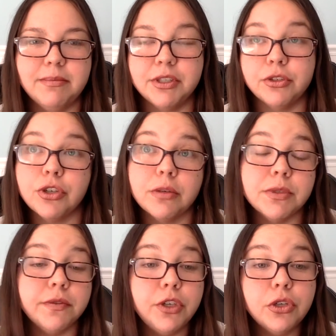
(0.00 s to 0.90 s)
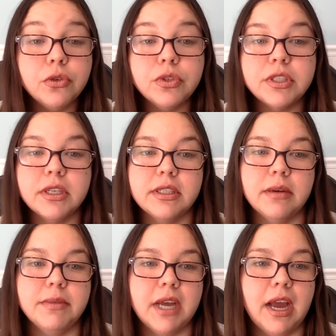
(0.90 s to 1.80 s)
Sometimes they're terms of use,
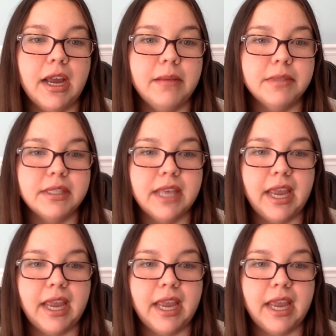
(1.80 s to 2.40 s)
sometimes